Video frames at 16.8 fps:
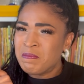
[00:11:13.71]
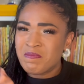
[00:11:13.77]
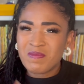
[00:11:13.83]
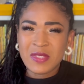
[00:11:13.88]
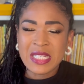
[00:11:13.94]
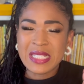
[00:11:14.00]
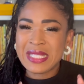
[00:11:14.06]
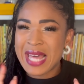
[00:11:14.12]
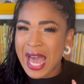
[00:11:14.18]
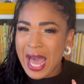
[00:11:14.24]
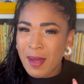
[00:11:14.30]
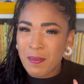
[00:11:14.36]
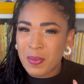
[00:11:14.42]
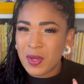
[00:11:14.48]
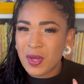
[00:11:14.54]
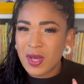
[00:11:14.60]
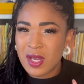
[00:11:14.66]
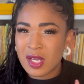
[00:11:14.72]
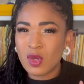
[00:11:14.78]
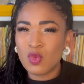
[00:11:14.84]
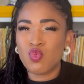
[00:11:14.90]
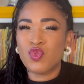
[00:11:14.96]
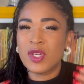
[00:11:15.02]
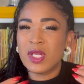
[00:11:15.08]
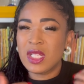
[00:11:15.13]
does that book
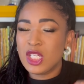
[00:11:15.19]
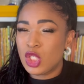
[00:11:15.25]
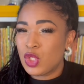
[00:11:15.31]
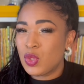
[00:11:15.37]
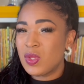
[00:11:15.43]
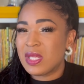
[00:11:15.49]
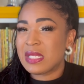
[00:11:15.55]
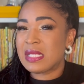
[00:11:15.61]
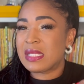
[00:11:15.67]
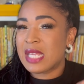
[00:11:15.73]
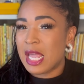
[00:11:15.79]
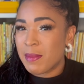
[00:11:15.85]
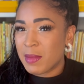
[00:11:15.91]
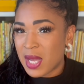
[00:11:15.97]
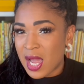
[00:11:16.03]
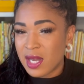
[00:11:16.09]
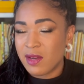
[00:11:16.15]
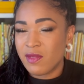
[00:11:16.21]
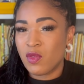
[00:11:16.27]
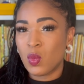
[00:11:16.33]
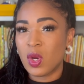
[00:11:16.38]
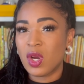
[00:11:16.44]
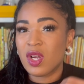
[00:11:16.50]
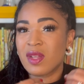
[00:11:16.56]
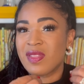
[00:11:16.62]
really do the same kind of
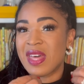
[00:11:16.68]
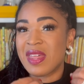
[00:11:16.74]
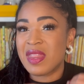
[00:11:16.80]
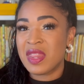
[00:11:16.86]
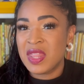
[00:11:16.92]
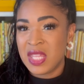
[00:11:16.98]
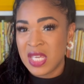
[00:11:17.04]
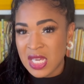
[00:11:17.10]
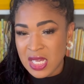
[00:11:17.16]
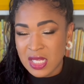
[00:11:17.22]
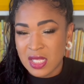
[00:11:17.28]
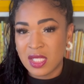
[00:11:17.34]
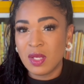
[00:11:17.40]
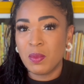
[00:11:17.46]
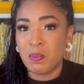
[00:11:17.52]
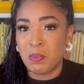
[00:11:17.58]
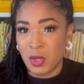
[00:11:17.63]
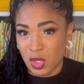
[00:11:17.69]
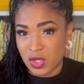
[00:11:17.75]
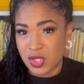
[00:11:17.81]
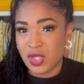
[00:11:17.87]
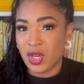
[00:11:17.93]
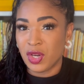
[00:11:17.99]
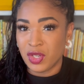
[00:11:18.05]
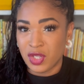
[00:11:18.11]
work that these books
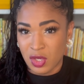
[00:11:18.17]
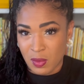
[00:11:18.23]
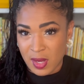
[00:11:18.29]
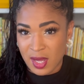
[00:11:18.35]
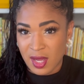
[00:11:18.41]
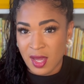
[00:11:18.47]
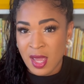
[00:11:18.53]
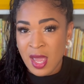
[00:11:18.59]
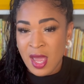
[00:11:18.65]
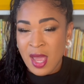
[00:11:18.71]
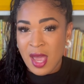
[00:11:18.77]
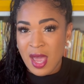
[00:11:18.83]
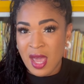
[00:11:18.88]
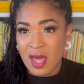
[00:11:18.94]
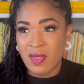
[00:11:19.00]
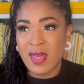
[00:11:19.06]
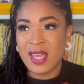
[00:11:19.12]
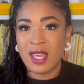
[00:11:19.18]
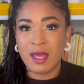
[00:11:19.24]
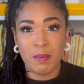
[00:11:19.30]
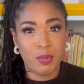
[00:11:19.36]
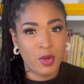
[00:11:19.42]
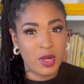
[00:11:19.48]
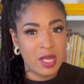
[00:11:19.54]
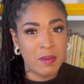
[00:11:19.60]
are doing? And they can
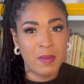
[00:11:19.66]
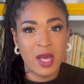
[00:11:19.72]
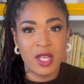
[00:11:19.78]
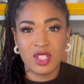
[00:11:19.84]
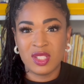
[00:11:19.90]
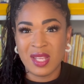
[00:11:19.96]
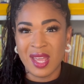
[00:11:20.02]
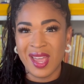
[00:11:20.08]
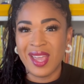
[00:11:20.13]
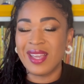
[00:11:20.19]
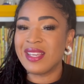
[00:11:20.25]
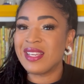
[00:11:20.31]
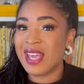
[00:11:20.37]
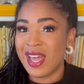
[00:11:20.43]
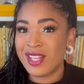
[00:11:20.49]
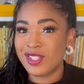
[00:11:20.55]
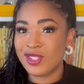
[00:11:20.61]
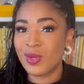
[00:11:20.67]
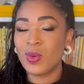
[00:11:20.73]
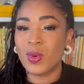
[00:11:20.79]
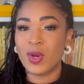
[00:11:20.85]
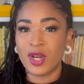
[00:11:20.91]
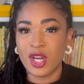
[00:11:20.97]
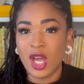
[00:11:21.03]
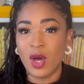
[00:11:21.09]
pretty much say yes
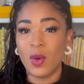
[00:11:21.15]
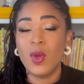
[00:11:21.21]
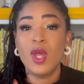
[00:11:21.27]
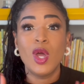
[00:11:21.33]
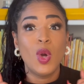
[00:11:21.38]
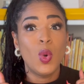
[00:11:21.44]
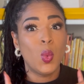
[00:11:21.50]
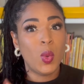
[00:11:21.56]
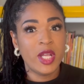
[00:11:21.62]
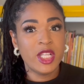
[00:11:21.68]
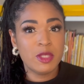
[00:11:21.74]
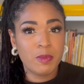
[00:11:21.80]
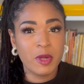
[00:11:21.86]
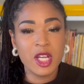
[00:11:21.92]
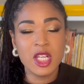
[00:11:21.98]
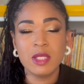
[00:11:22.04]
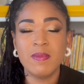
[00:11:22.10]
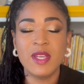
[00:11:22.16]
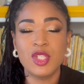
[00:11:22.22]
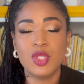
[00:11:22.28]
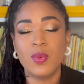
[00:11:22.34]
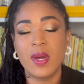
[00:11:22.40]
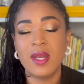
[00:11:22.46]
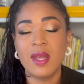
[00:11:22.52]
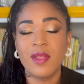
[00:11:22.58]
or no, which brings me
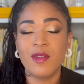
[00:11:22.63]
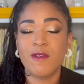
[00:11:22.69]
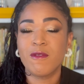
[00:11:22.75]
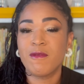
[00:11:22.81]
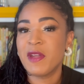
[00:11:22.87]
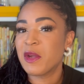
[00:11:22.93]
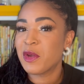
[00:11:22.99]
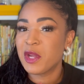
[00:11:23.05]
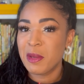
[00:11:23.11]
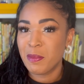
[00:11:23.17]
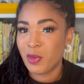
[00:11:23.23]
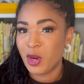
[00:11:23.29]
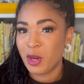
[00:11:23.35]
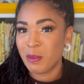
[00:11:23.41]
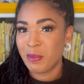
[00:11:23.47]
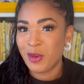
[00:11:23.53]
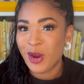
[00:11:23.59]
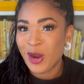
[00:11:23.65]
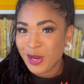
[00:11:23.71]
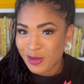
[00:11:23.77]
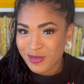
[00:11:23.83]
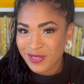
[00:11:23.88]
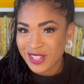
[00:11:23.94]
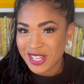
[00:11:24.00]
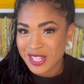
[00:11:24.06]
to another very important part
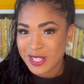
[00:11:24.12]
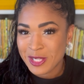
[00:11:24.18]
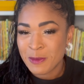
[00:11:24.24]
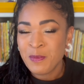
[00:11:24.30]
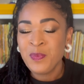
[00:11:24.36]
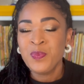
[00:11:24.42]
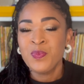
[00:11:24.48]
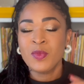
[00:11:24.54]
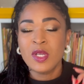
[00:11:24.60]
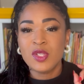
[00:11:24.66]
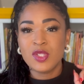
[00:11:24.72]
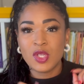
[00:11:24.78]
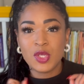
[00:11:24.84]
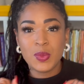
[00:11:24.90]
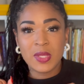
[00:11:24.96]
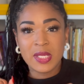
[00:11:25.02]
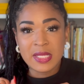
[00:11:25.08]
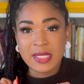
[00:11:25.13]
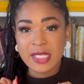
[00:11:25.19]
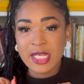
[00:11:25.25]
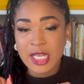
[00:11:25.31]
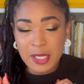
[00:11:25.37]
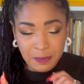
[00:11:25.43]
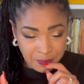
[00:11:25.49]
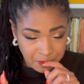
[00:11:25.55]
of this. So you can
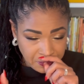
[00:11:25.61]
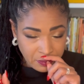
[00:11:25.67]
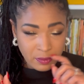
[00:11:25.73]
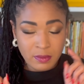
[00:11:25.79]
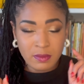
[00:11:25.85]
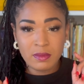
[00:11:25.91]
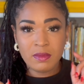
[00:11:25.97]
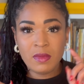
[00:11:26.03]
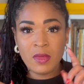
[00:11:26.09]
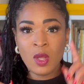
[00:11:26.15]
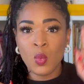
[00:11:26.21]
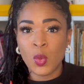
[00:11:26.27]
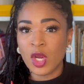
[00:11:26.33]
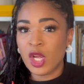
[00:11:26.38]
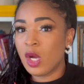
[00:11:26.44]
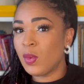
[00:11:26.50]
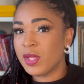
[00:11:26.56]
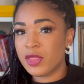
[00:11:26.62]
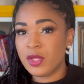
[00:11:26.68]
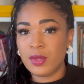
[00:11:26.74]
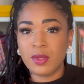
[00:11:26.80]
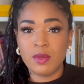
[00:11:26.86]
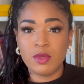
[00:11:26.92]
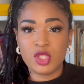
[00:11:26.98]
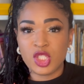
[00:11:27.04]
see we're going
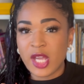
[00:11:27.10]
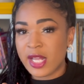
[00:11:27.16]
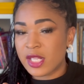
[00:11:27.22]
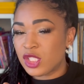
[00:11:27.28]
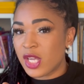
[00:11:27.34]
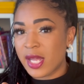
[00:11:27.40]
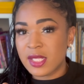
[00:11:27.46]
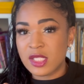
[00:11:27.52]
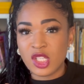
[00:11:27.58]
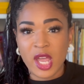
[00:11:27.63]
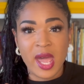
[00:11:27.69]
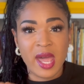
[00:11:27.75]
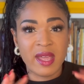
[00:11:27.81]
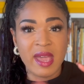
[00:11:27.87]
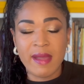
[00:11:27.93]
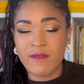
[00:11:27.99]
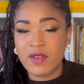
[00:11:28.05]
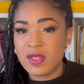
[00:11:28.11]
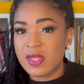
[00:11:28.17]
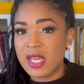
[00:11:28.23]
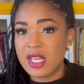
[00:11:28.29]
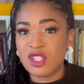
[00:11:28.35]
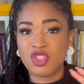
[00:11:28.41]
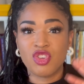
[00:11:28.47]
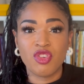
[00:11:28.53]
through check, check, check,
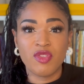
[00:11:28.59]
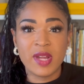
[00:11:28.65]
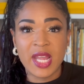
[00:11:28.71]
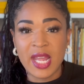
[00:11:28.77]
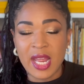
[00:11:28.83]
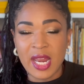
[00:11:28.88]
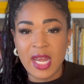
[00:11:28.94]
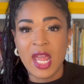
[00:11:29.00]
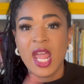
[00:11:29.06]
everything's green.